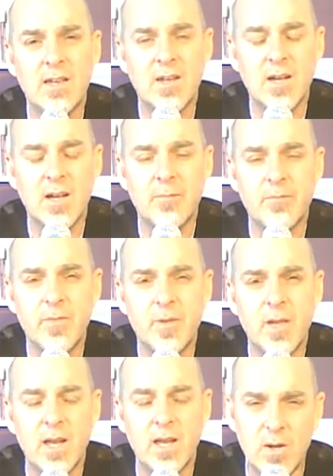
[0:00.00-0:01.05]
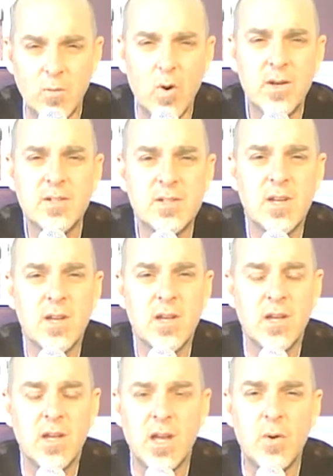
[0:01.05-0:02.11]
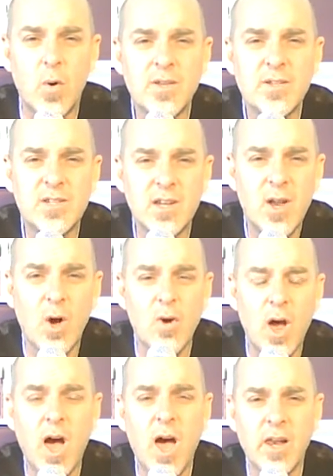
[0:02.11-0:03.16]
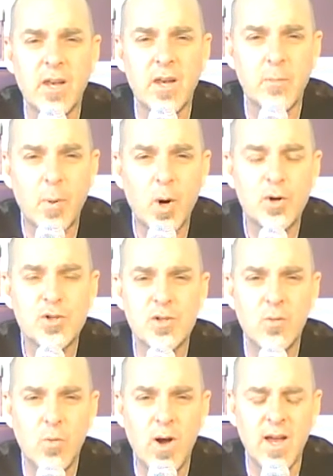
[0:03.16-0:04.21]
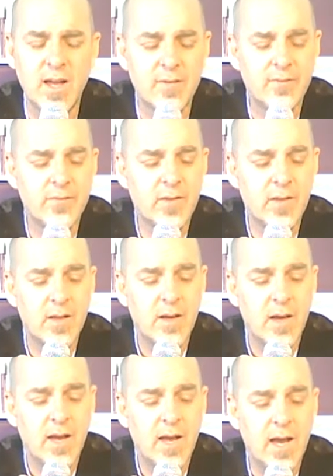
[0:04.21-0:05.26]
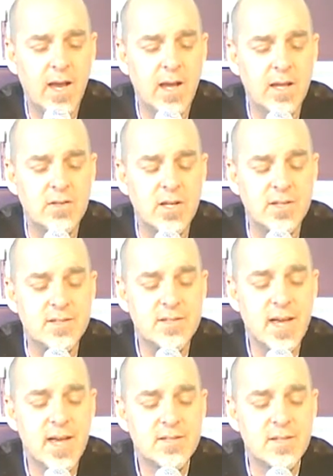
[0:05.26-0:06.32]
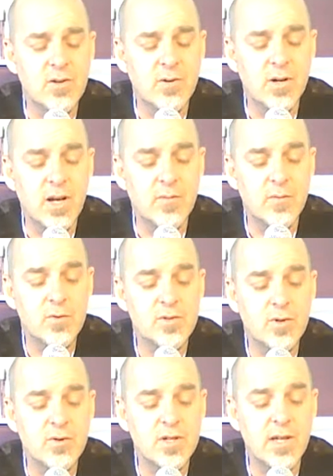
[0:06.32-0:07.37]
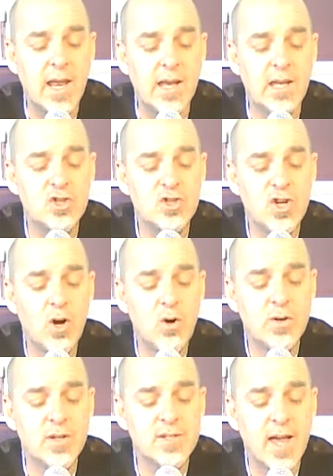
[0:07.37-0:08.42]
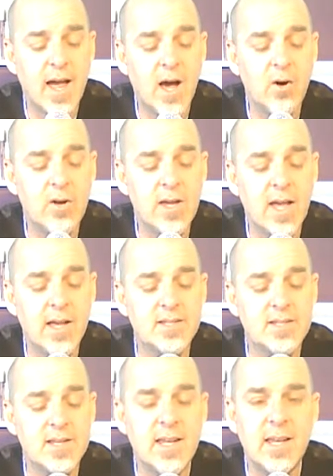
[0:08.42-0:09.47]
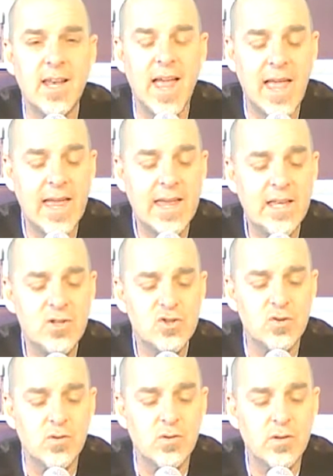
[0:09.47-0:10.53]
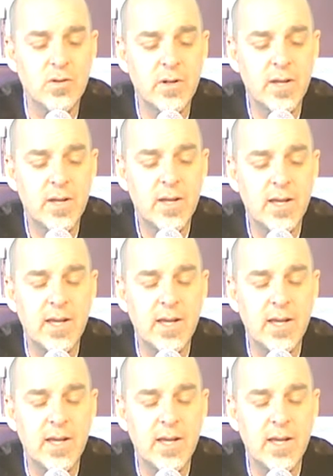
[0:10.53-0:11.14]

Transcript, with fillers: And, uh, and he wants he wants to know God in a personal way. And it says here in verse 13, and he showed us how he had seen an angel